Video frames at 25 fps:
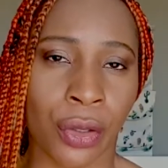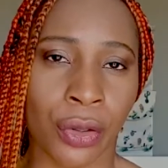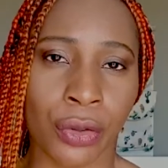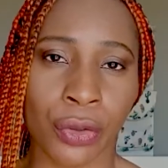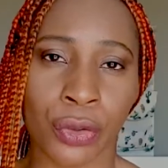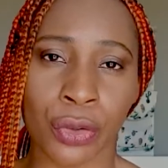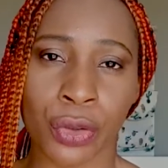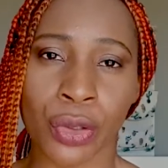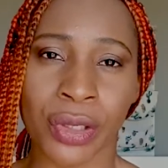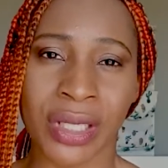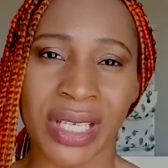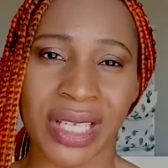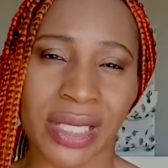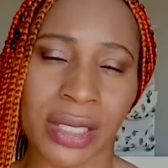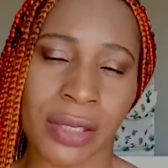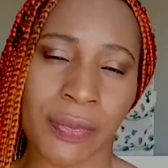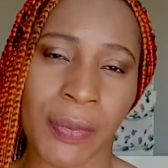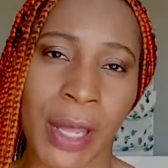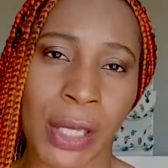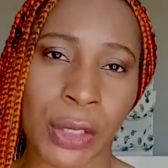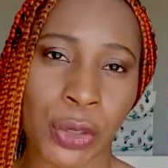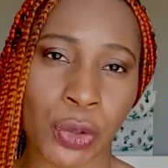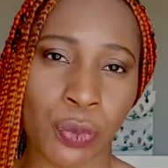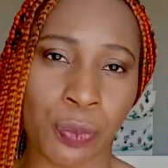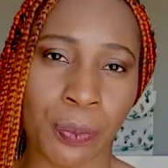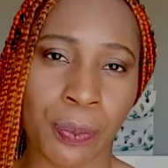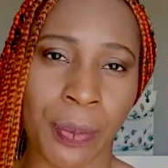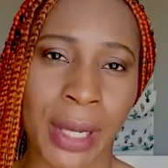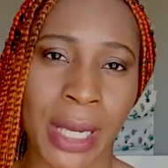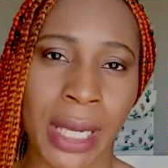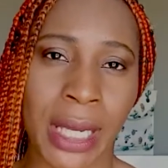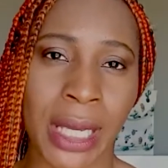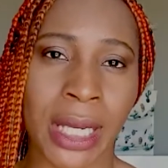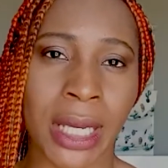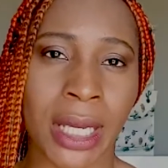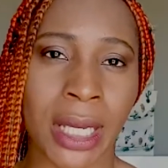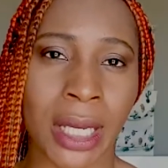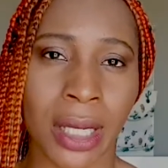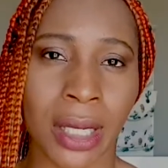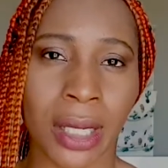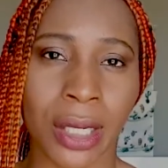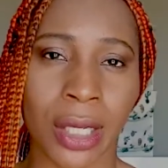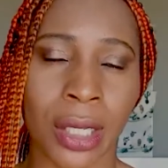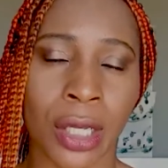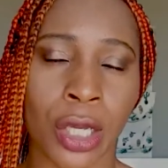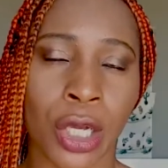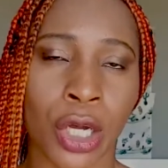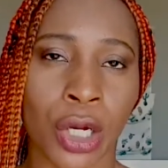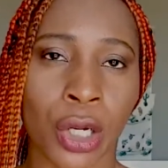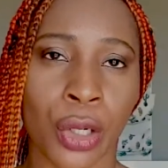you don't expect to pay
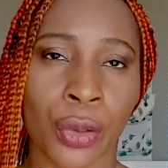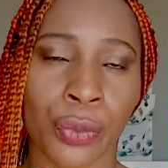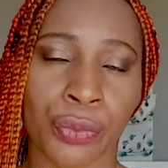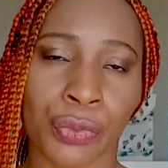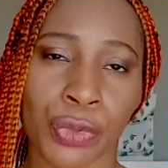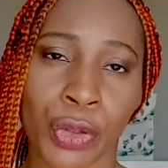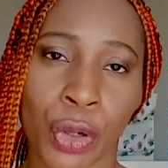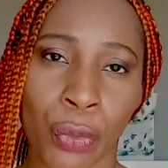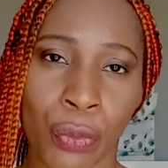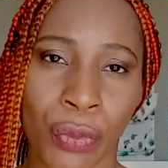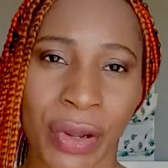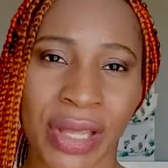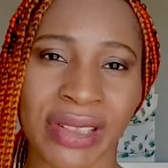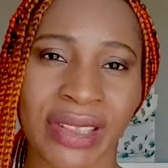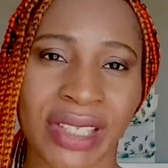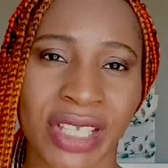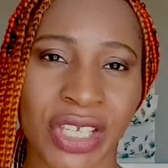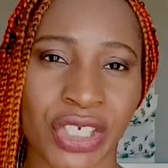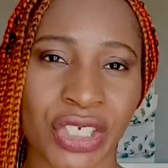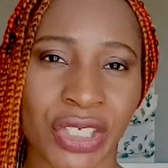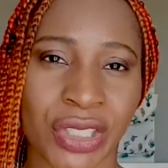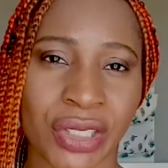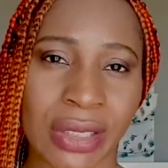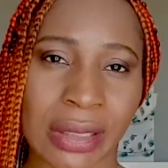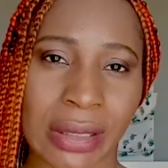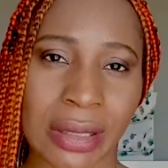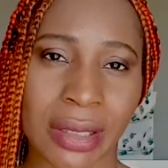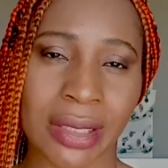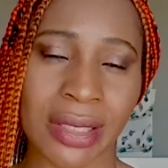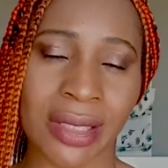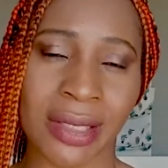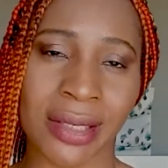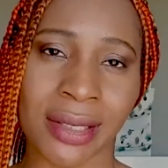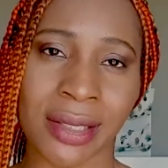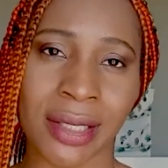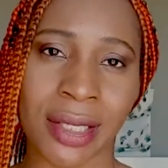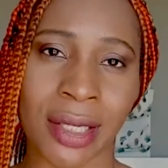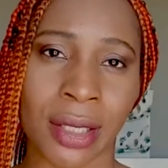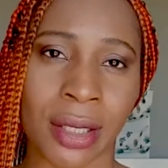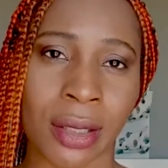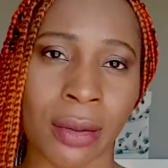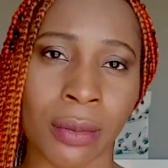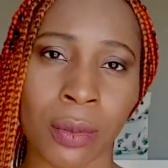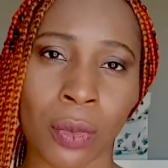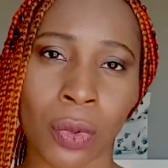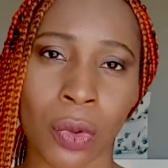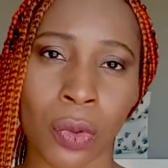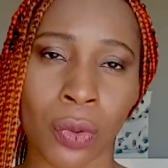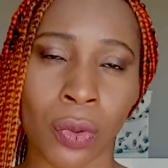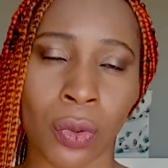uh, your rentage the
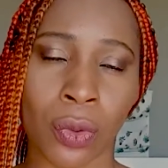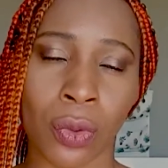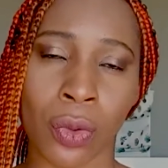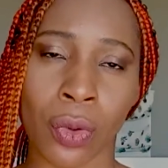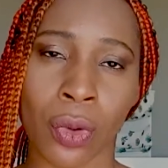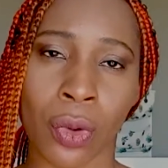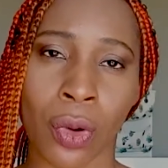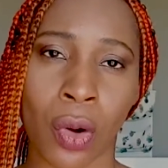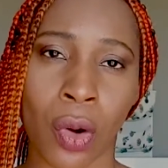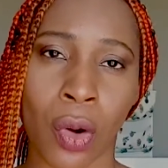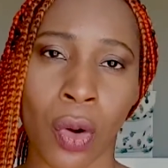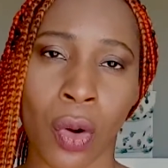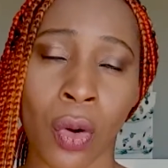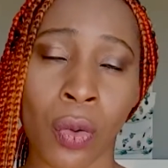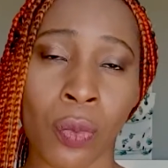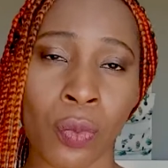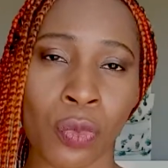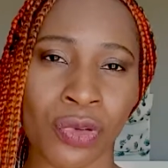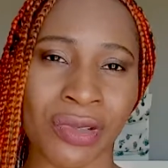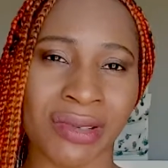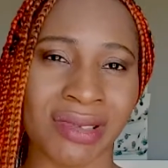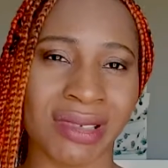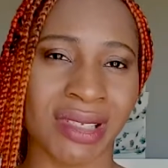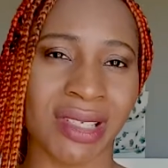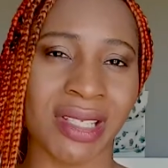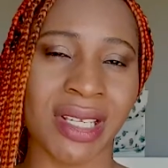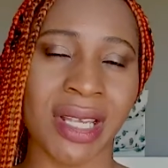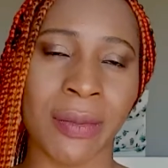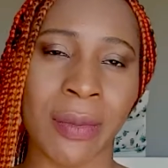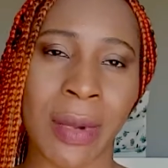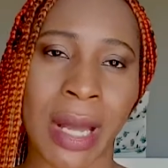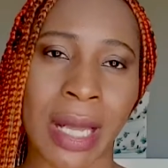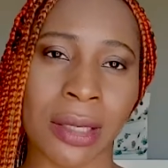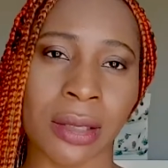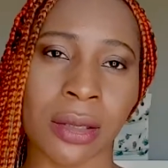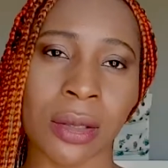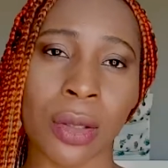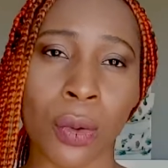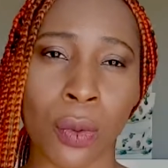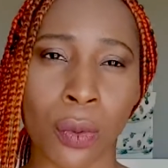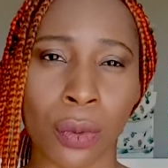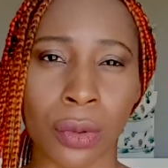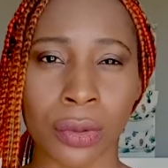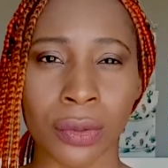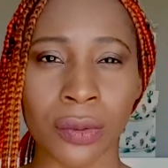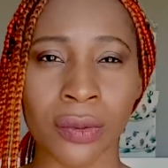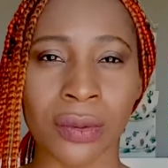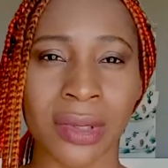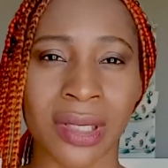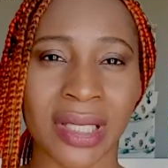same or almost the same as
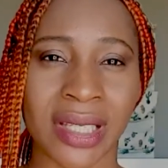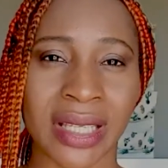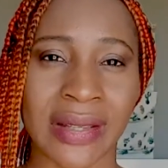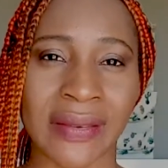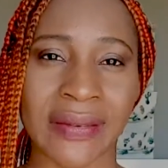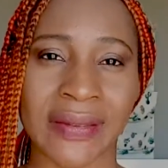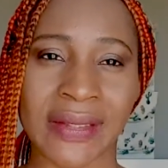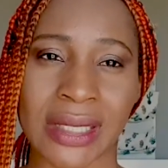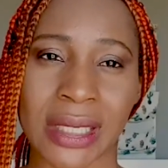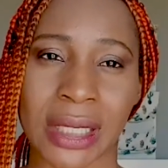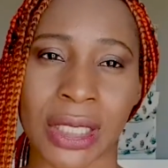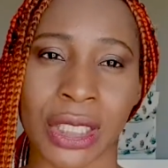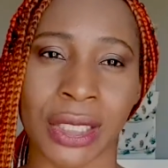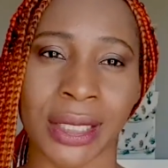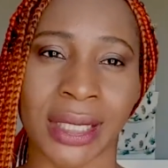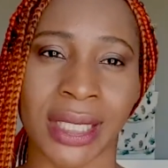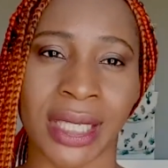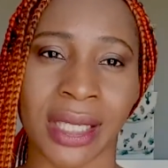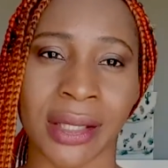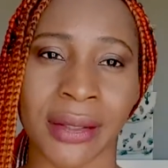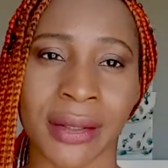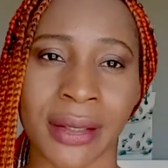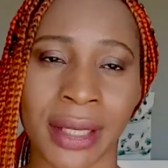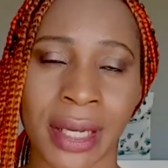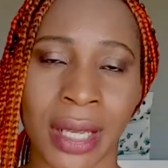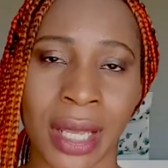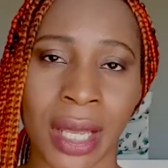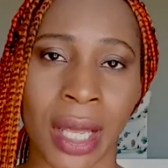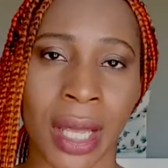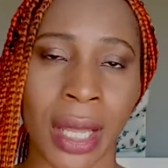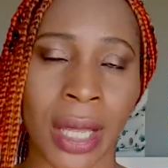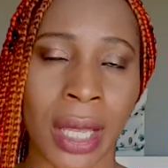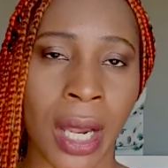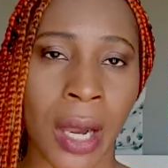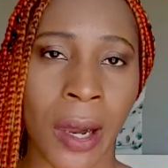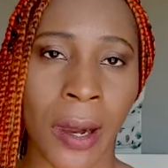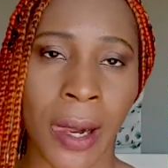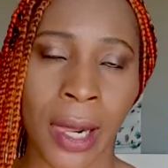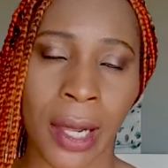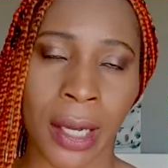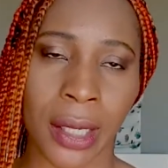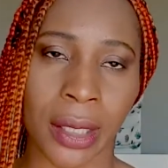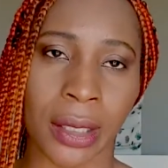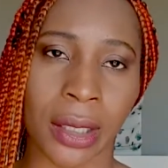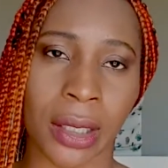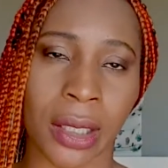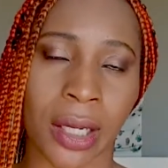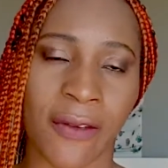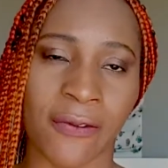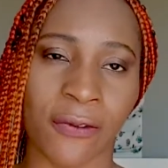someone who lives in Girne,
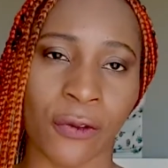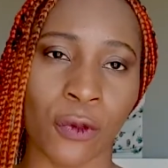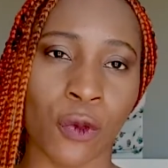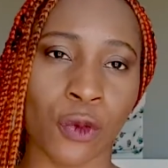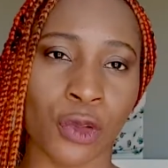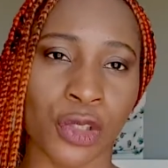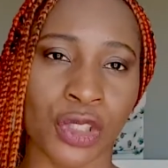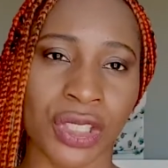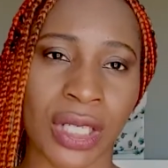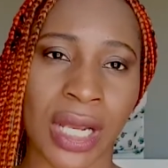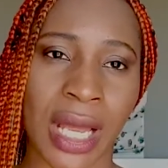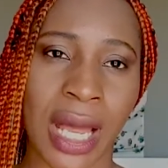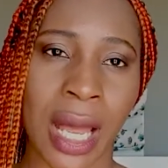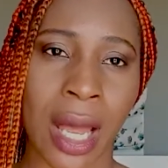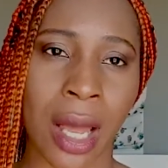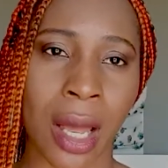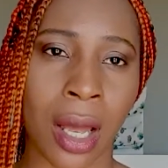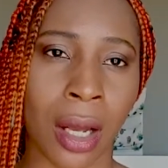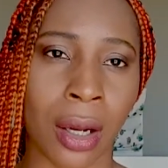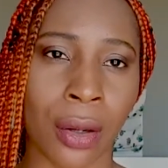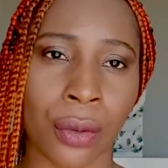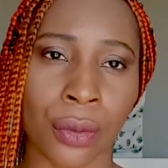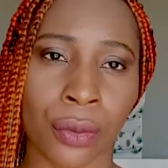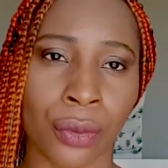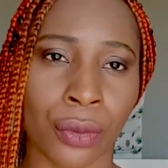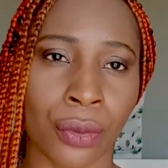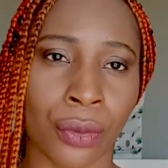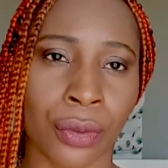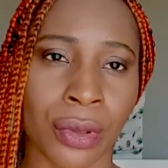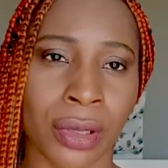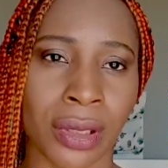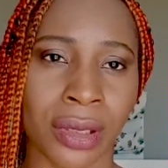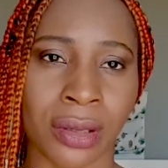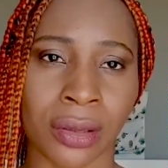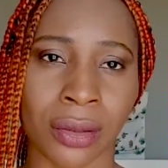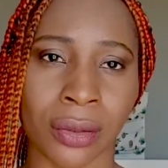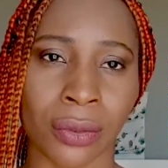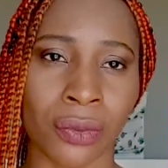in Lefkosia or in